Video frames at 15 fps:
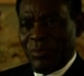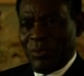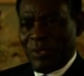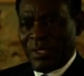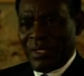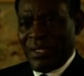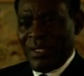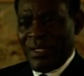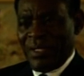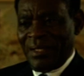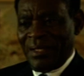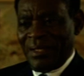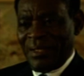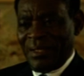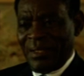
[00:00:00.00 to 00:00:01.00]

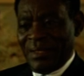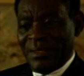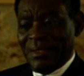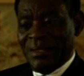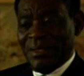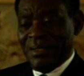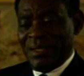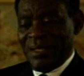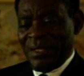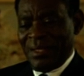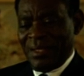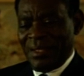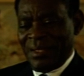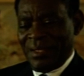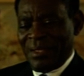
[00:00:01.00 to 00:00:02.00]
Eh, Thanks to the